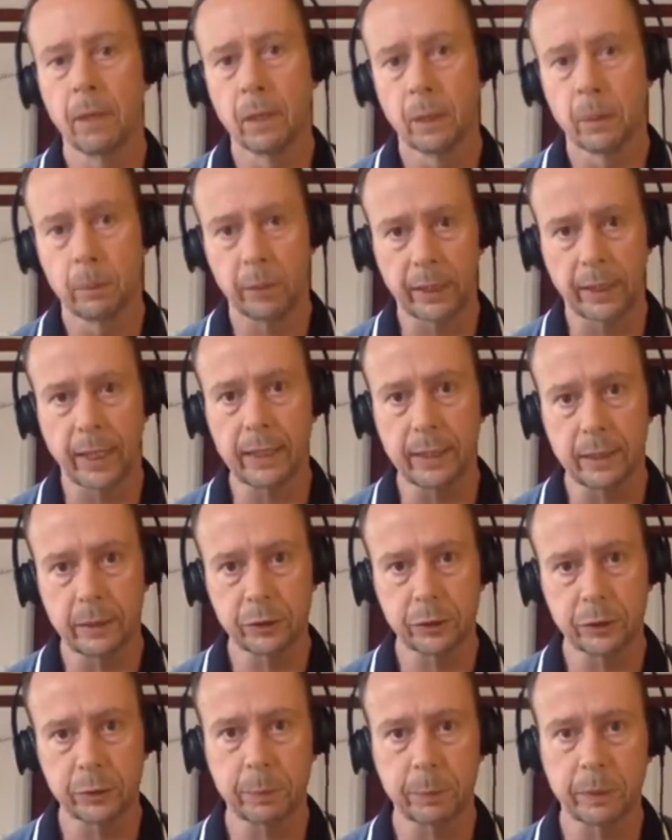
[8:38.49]
But again,
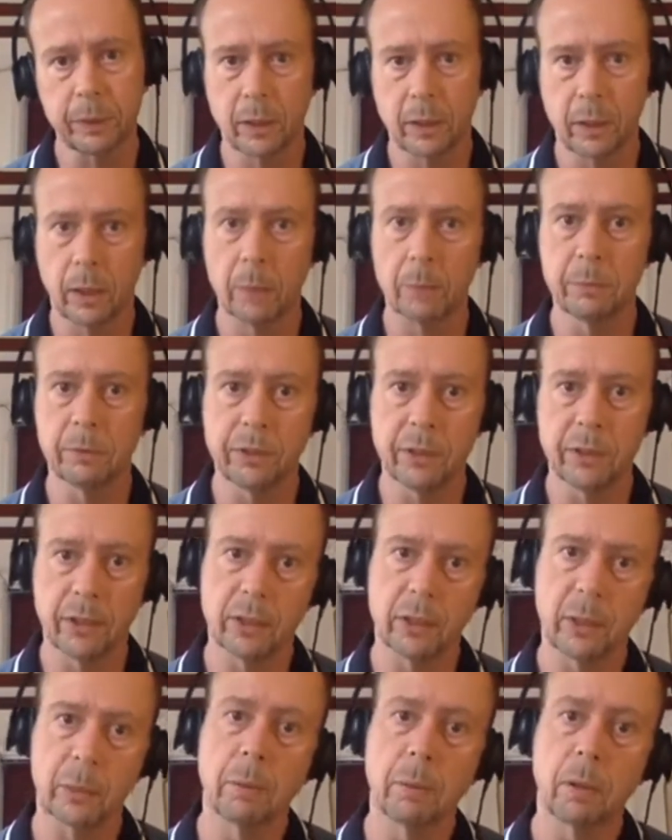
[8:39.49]
it just becomes
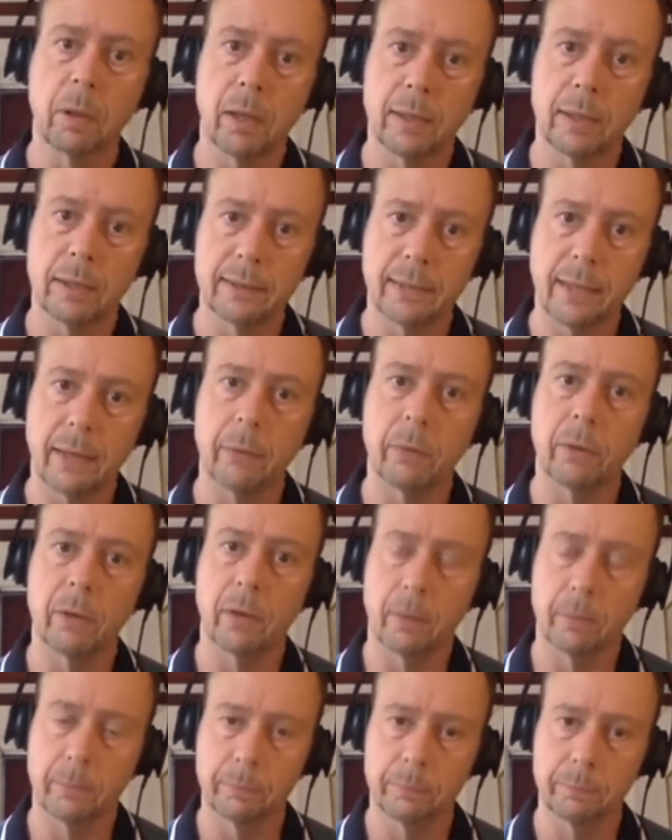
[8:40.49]
another compliance outcome.